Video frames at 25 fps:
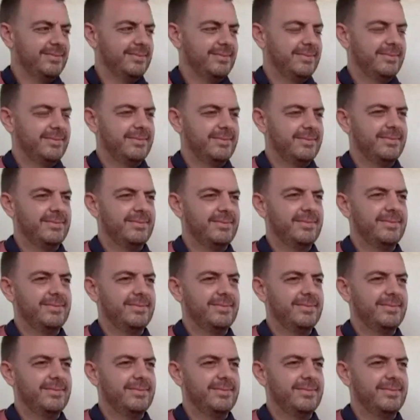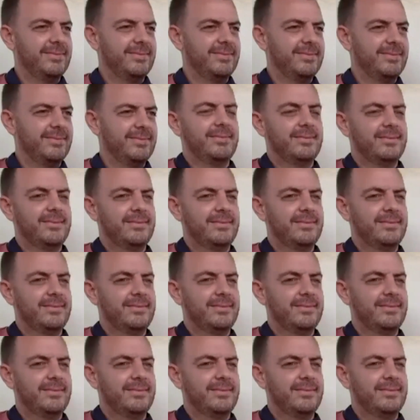
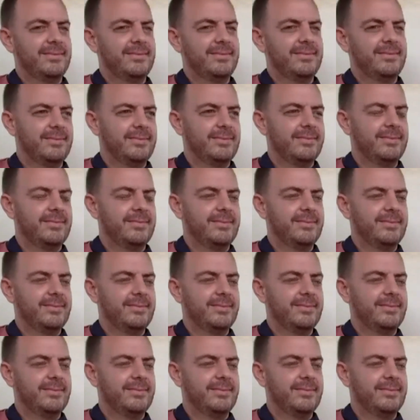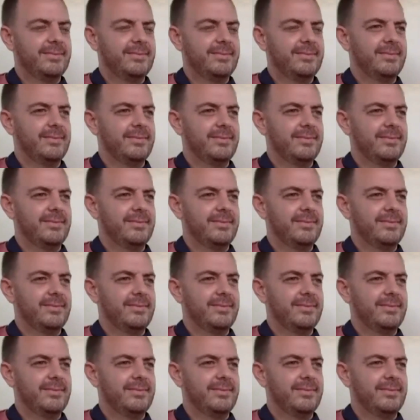This person isn't speaking.